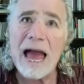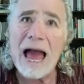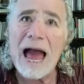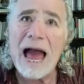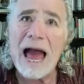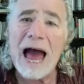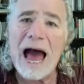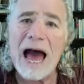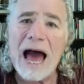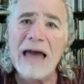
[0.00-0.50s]

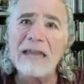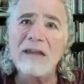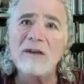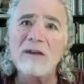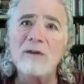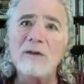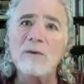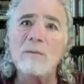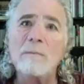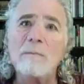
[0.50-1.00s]
how do
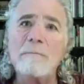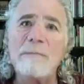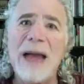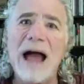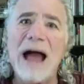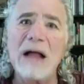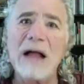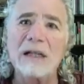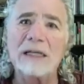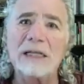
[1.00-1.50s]
you
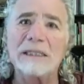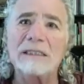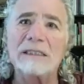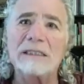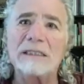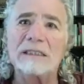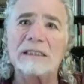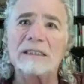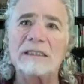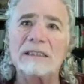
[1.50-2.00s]

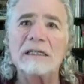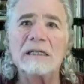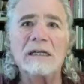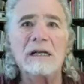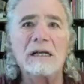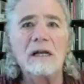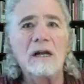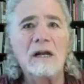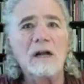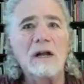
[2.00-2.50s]
balance
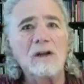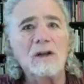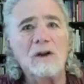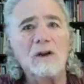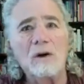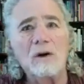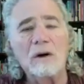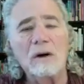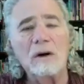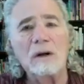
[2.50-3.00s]

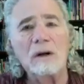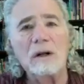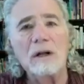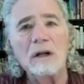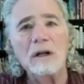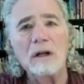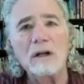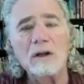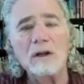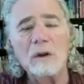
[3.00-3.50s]
your
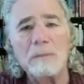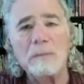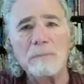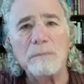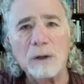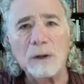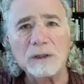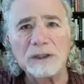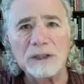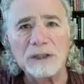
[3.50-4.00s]

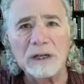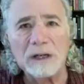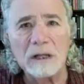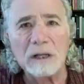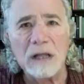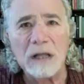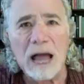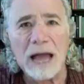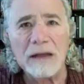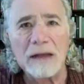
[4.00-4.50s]
personal
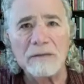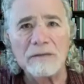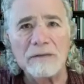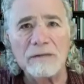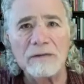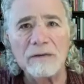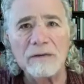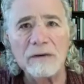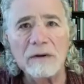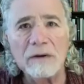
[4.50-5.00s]

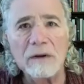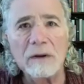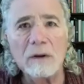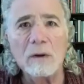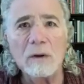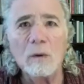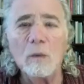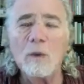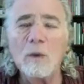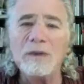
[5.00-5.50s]
life
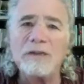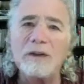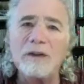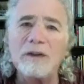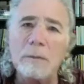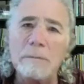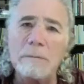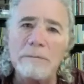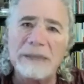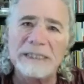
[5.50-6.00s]
with
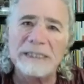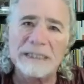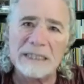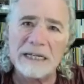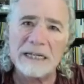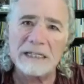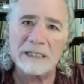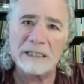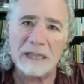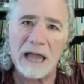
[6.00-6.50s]
your
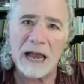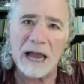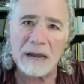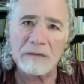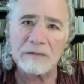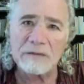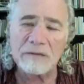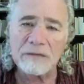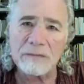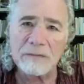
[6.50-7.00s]
business
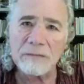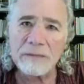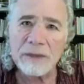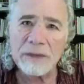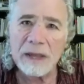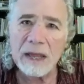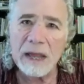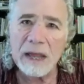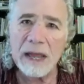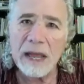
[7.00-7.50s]
life?
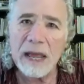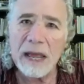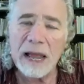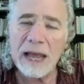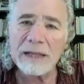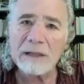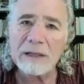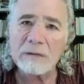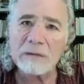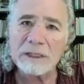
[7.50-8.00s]

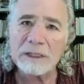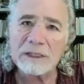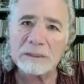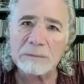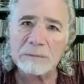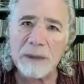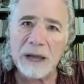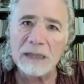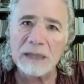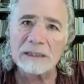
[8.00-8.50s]
And the
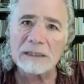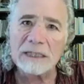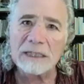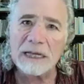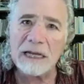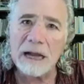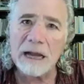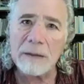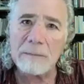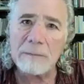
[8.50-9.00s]
response he
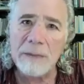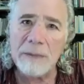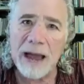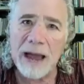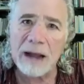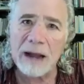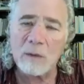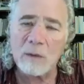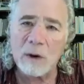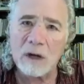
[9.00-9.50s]
got
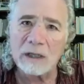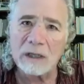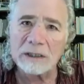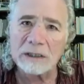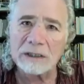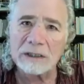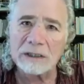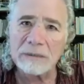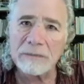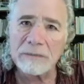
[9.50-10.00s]
back
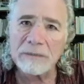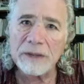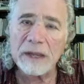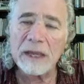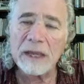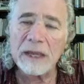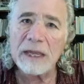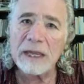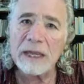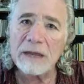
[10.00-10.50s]
was,
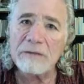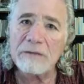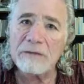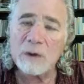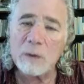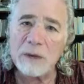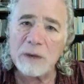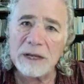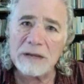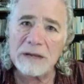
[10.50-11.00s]
if
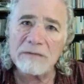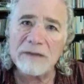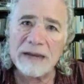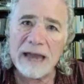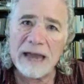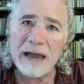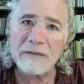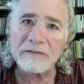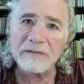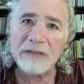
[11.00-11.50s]
you even
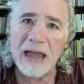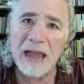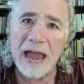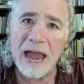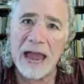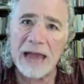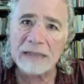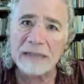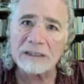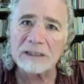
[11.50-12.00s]
have to
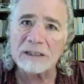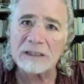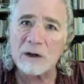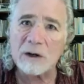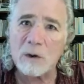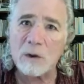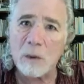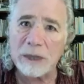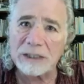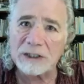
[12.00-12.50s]
ask the
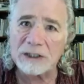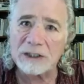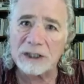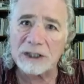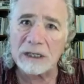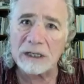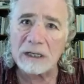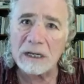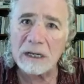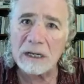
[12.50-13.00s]

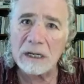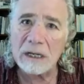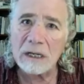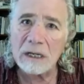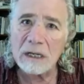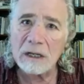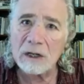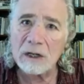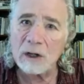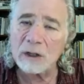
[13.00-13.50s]
question,
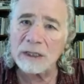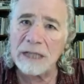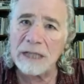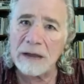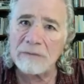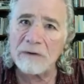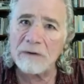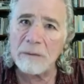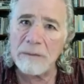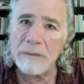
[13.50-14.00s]
you'll
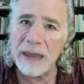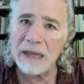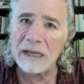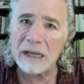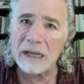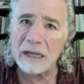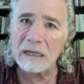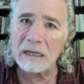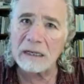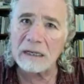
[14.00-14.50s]
never make it.